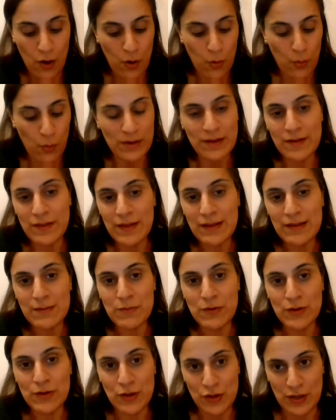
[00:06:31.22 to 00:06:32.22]
One of the things
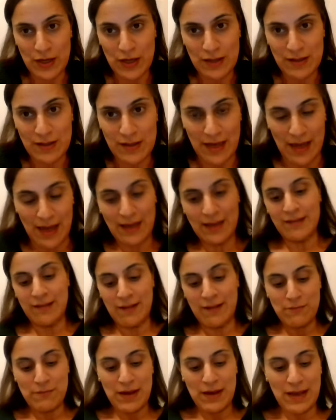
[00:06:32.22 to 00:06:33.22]
I'm going to share today is
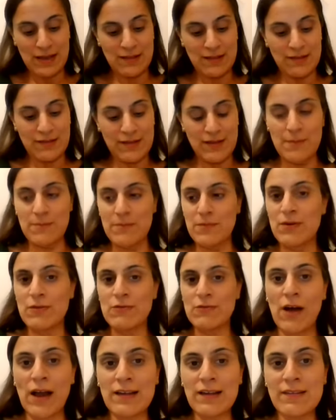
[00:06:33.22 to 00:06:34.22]
I've made some
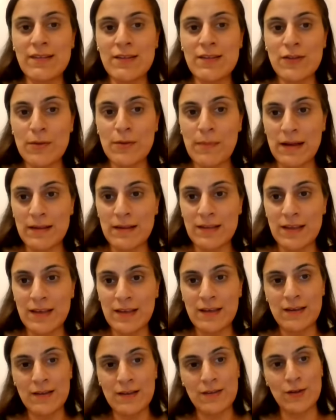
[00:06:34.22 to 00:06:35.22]
rice and
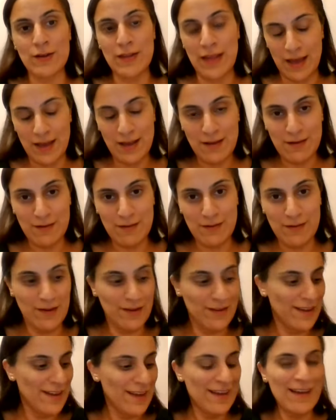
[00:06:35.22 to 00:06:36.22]
chapati today
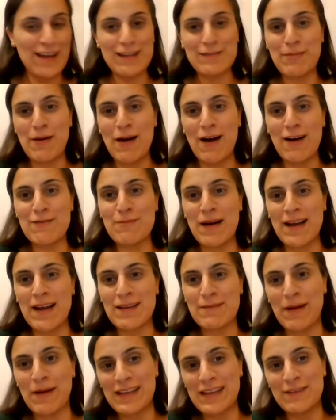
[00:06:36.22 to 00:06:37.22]
as part of
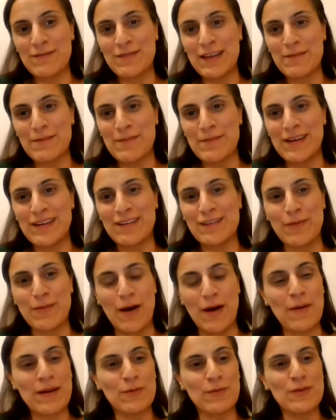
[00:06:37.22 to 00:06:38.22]
my evening meal as
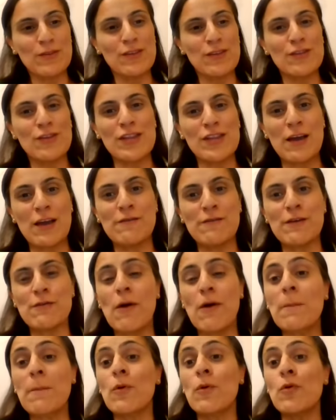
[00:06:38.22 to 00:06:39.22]
well. And I wanted to share with you
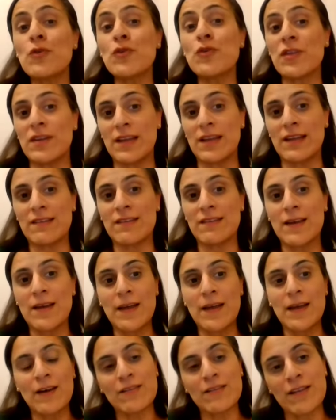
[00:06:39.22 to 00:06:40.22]
what a portion is,
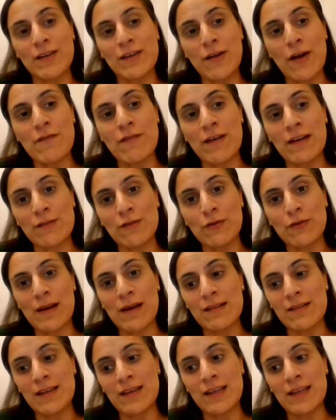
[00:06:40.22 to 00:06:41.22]
because I know that's
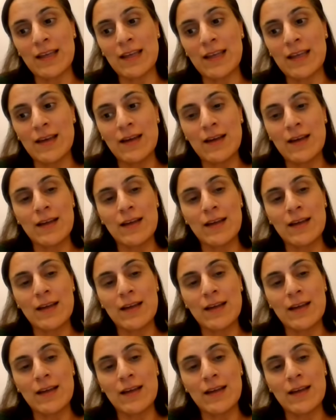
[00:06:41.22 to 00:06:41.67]
always a key